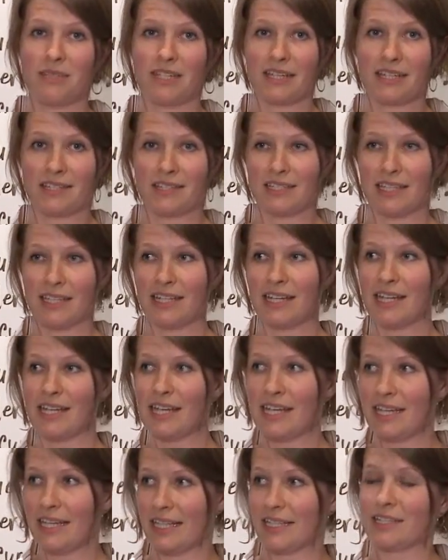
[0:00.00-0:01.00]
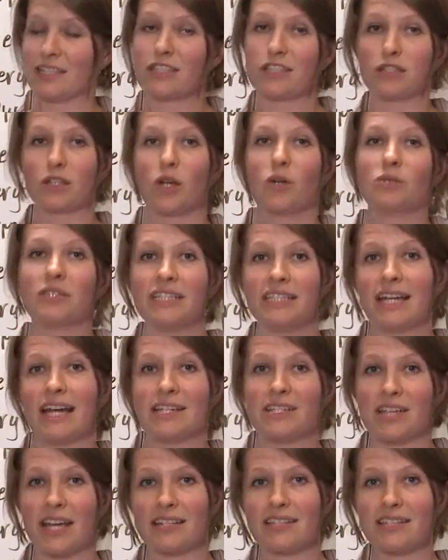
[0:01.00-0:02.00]
because it's slowly
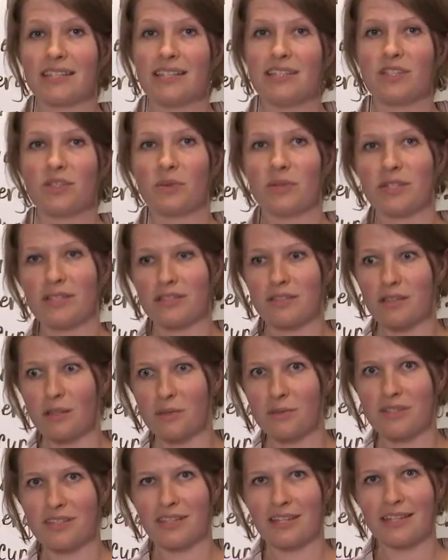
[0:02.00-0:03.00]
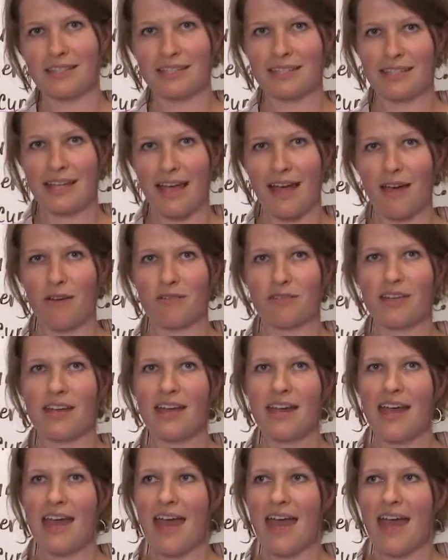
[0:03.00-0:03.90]
digested, so it slows things down